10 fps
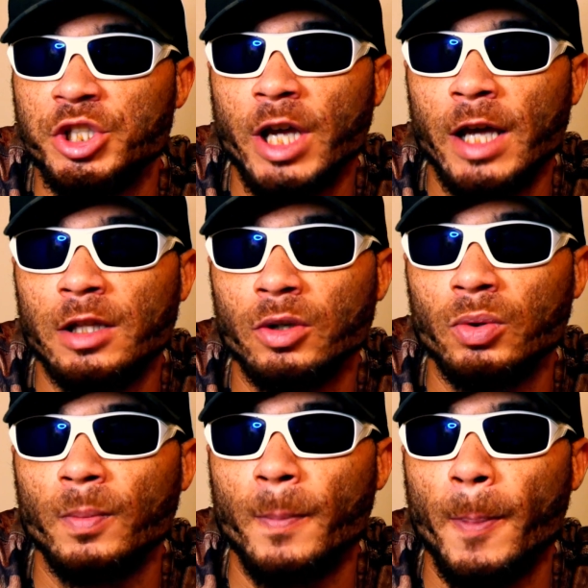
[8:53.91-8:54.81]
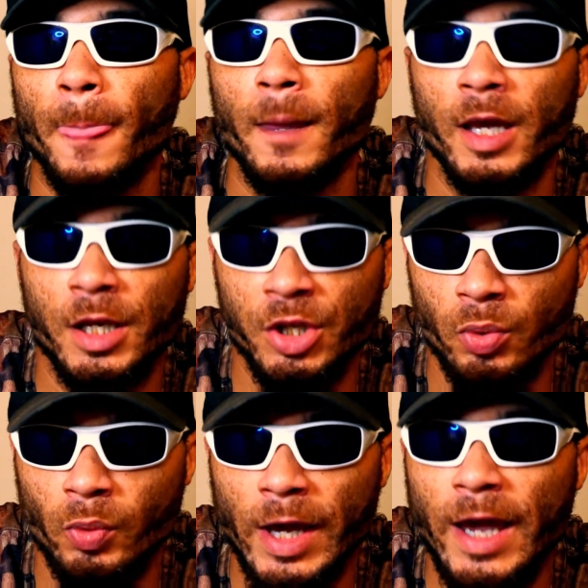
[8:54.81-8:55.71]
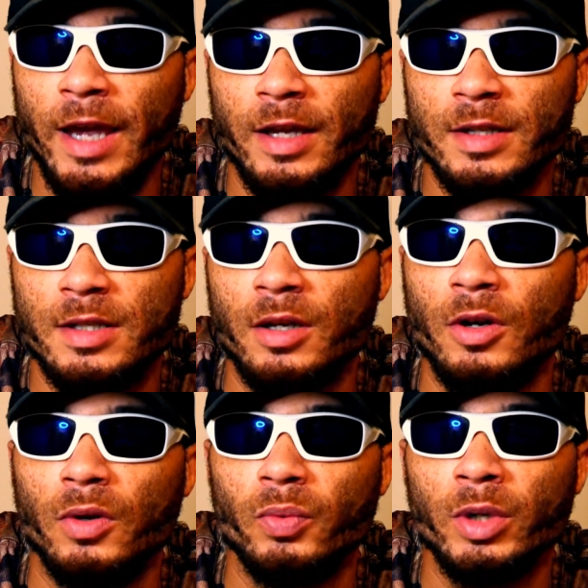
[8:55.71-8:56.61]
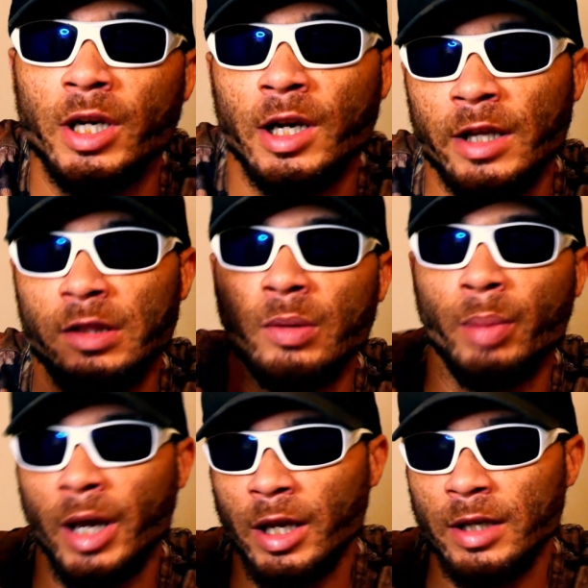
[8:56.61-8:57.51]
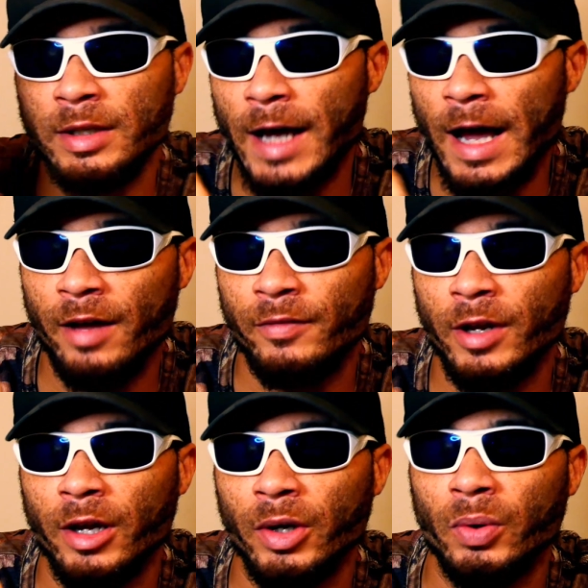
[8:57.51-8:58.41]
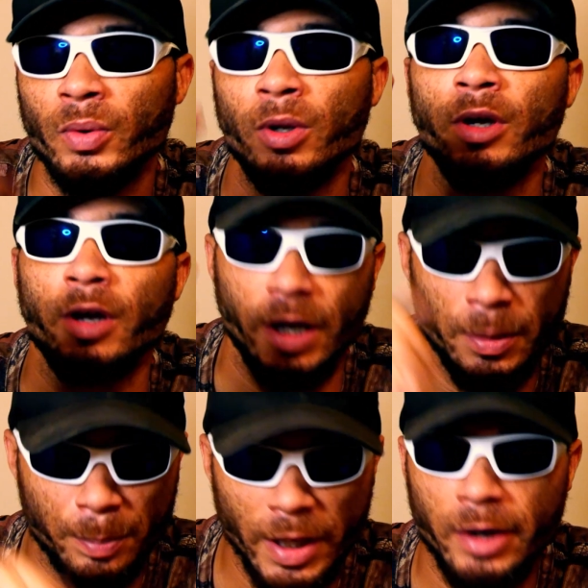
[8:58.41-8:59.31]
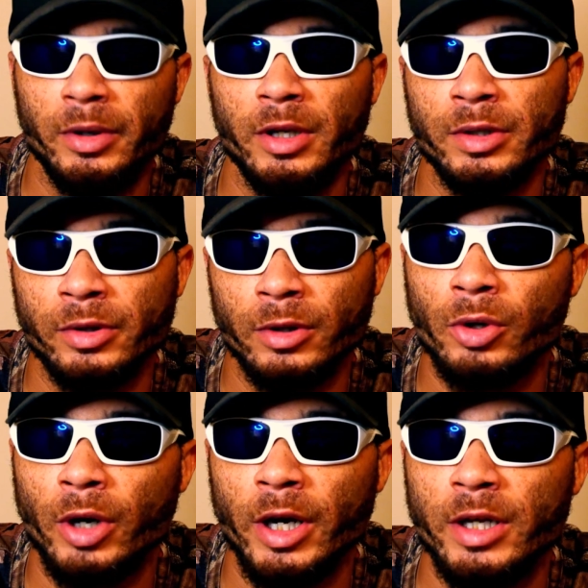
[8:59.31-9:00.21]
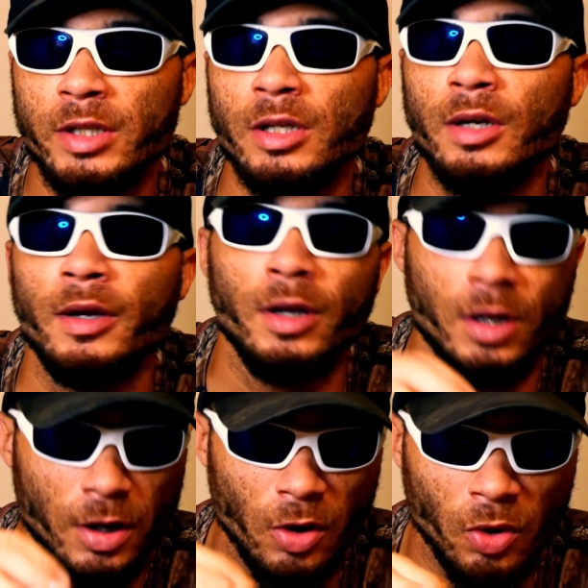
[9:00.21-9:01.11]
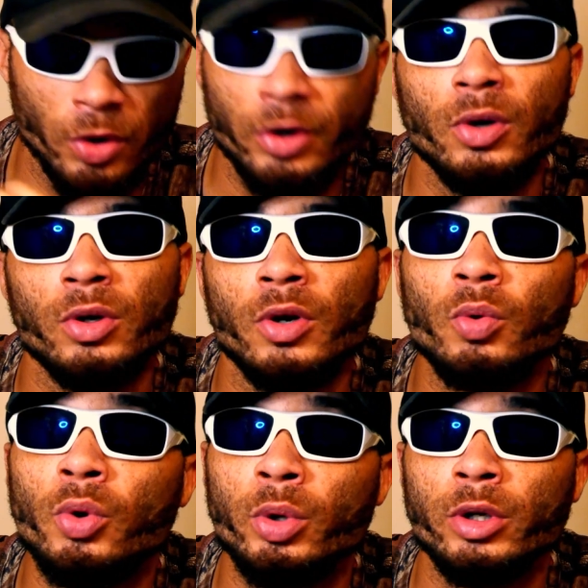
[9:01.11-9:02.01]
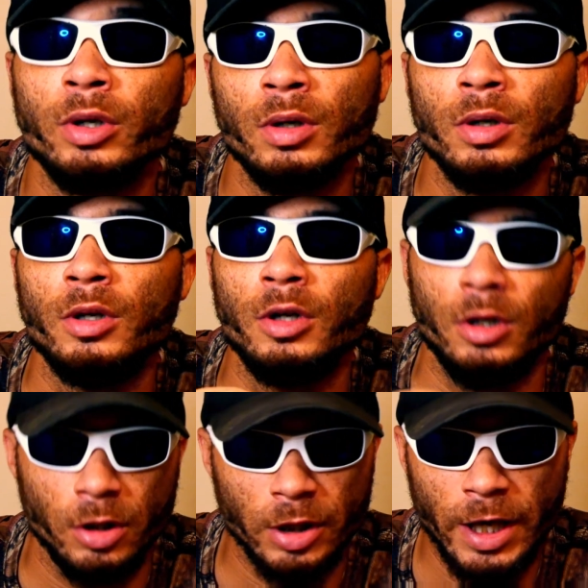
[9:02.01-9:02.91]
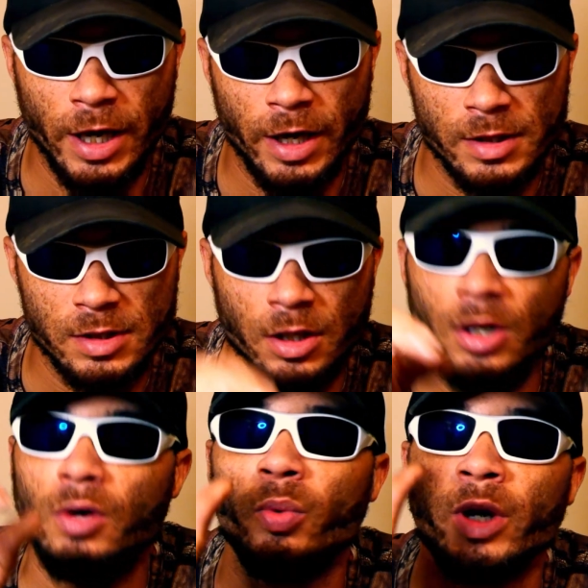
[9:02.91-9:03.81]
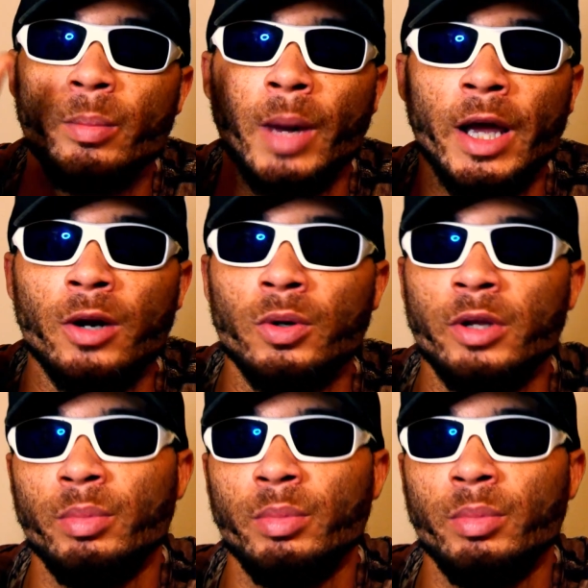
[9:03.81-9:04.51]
shallow and you can't really let the bait dive down and bury into the grass, or you're gonna ruin a cast when it might only